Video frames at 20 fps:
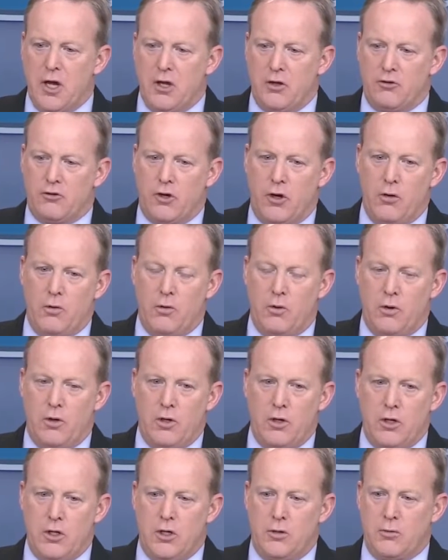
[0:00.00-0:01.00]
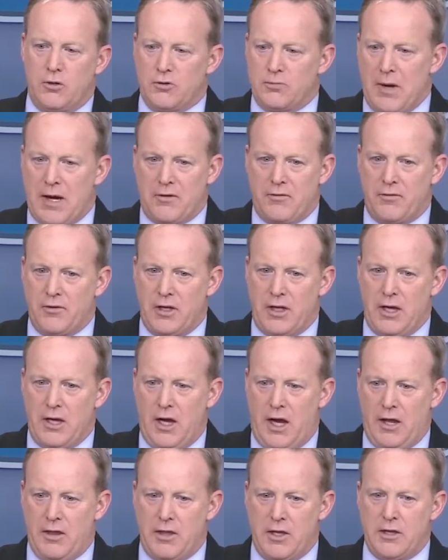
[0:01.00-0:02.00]
So, respectfully,
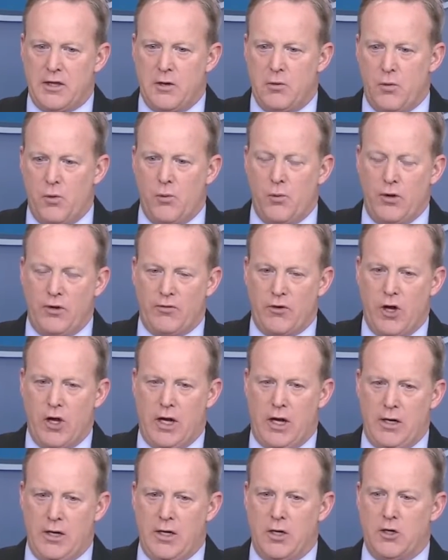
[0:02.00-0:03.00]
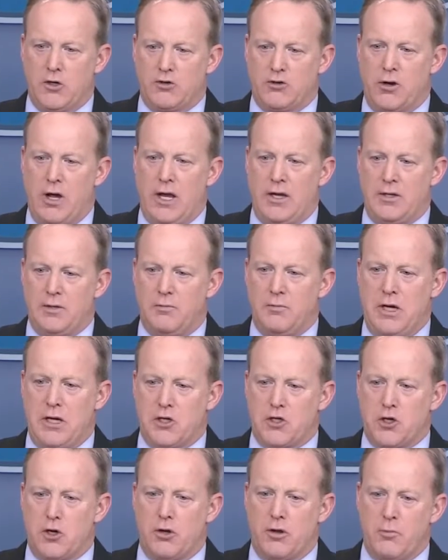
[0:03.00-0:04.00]
I think that when we've gone out here and tried to make
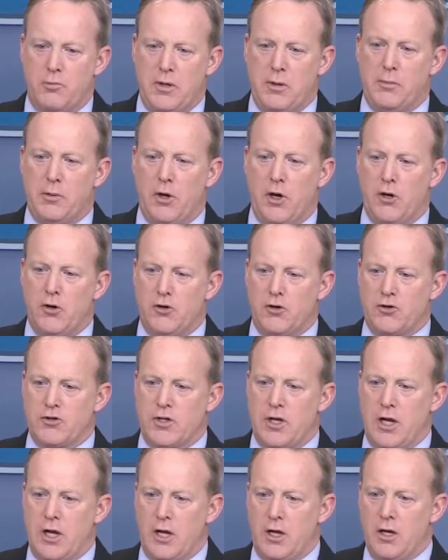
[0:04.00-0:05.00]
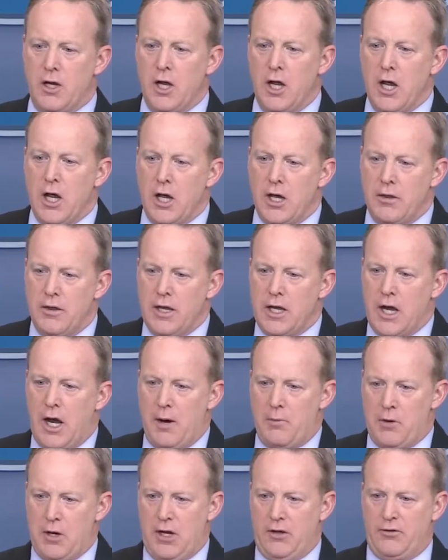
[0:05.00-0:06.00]
sure that people understand the
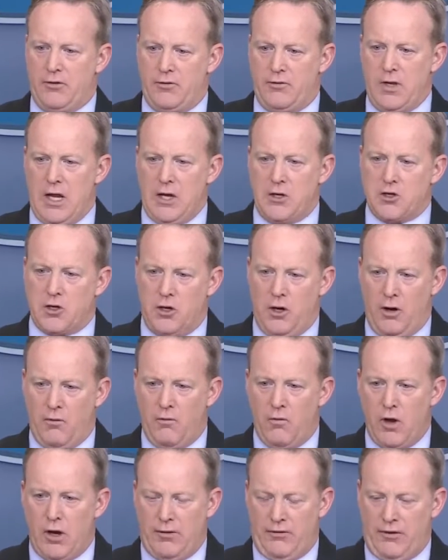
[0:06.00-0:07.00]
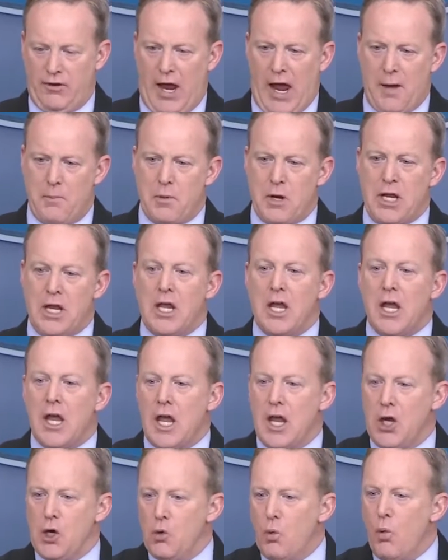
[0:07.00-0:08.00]
comprehensive nature of what's happening
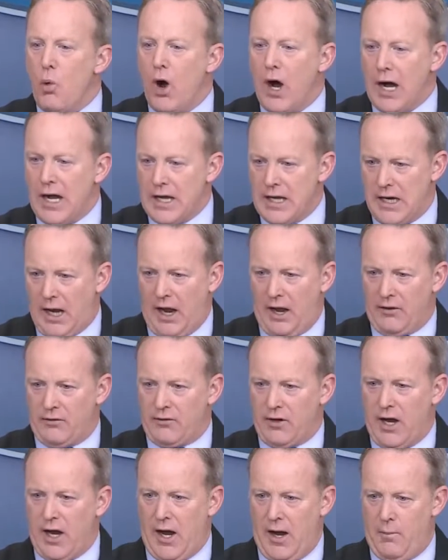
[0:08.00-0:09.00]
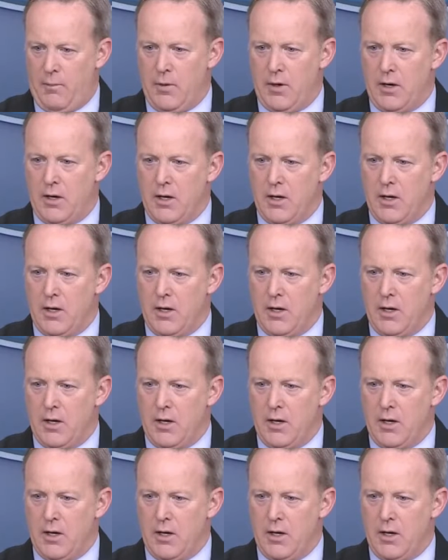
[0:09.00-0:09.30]
and why it has to happen,